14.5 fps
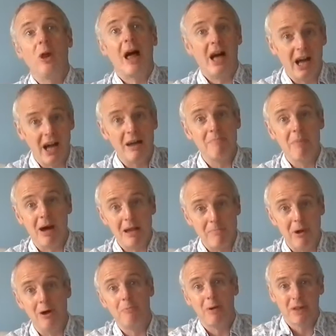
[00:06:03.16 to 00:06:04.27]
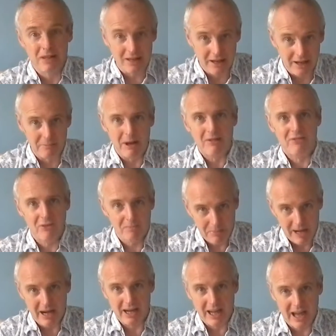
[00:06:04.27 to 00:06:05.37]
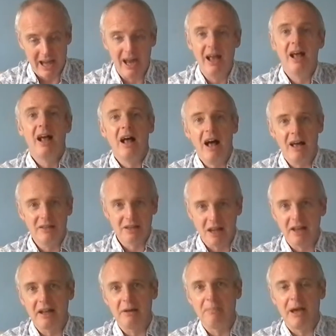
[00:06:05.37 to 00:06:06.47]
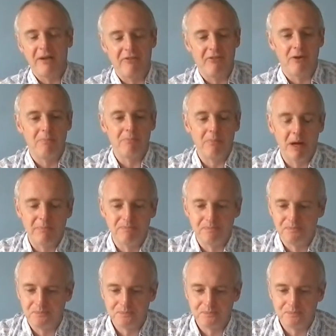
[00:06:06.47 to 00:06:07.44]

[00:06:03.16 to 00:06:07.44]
all high Maipo, but there's a little bit from Pirque, uh, there's a little bit from uh,